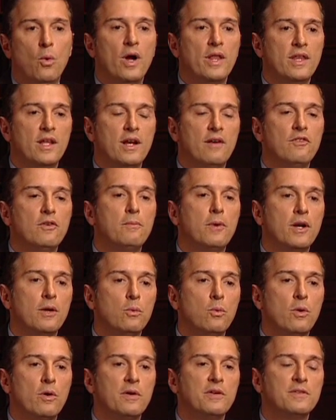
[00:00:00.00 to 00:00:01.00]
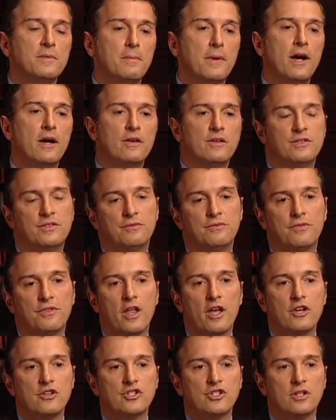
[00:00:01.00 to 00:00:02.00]
one that everybody worries about is
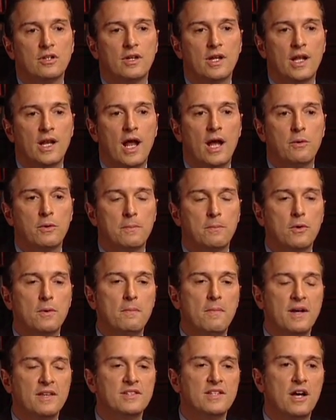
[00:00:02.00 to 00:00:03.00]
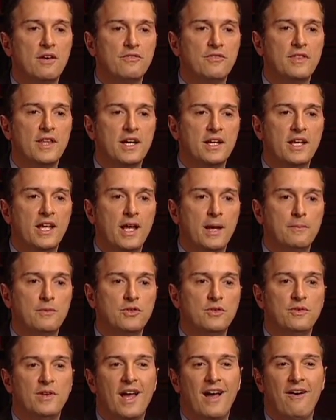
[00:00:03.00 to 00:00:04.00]
inflation, and I would put myself in that camp
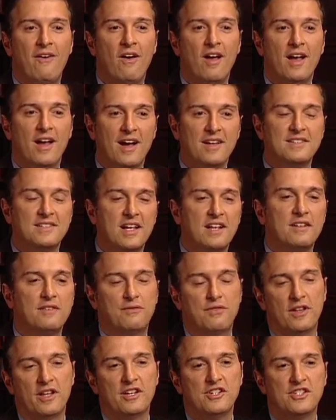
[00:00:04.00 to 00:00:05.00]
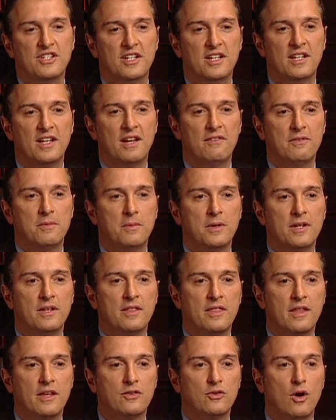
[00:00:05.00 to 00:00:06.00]
too. Now, I said inflation, and everybody
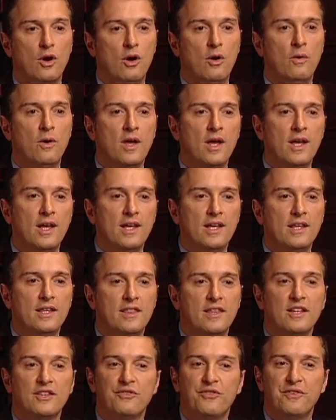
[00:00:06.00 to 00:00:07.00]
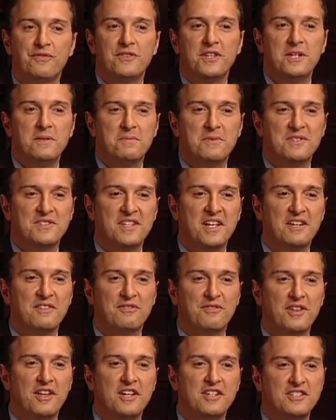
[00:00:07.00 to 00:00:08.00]
thinks, oh, he thinks 15%
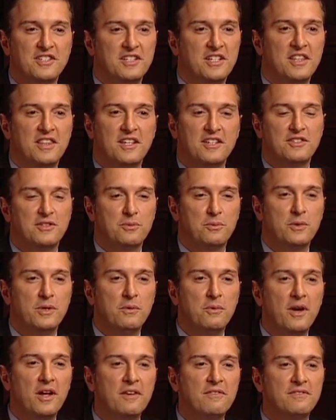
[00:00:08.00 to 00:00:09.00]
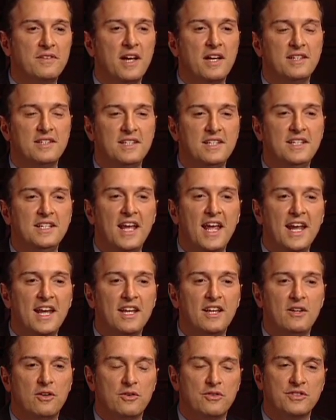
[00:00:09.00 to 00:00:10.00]
inflation. He thinks a rerun of
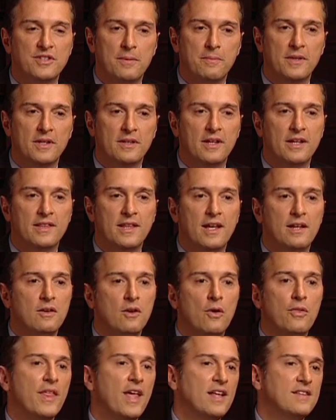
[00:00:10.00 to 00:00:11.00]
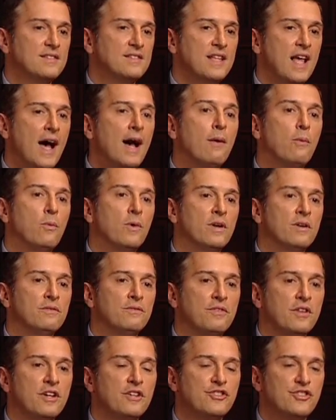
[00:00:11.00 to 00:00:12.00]
1980 or something like that. No, that's not what
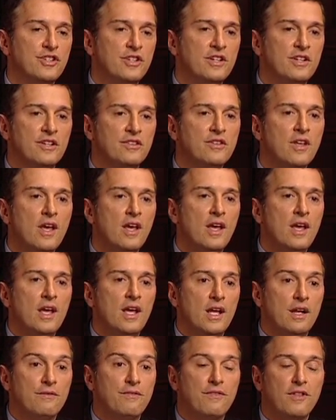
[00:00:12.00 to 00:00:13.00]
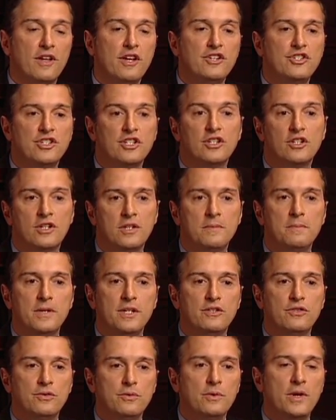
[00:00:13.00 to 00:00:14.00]
inflation is. Inflation can
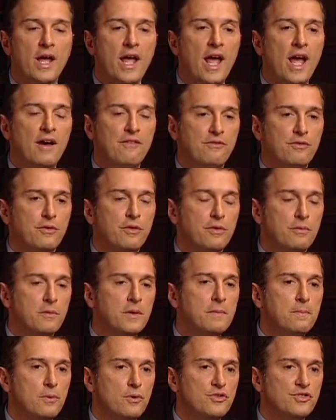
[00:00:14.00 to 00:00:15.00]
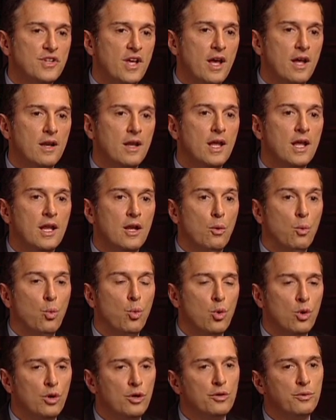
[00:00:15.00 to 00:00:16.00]
be 2.5 or 3% in a
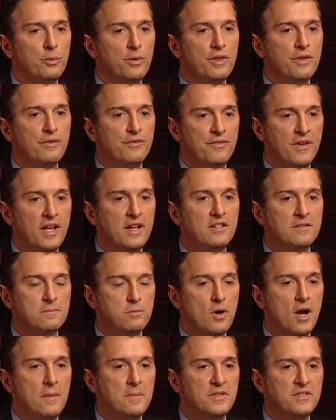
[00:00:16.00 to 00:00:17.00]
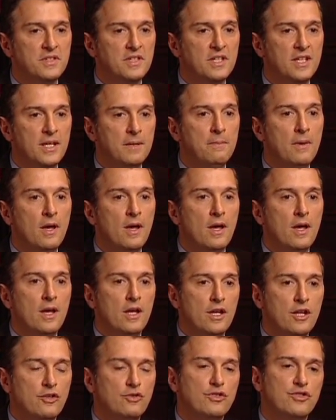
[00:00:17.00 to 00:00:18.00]
world where the Fed has promised to keep
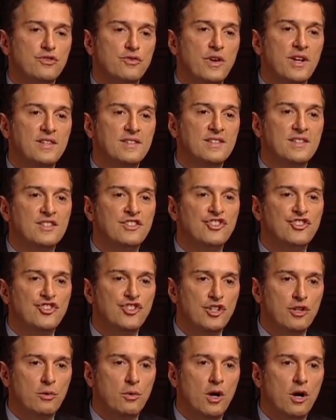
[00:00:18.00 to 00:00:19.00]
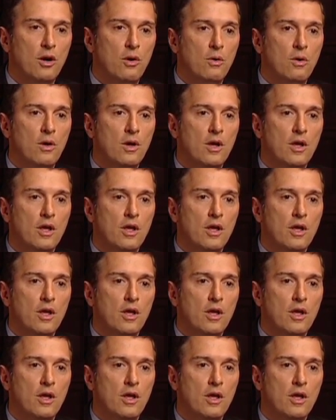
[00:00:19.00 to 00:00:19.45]
interest rates at zero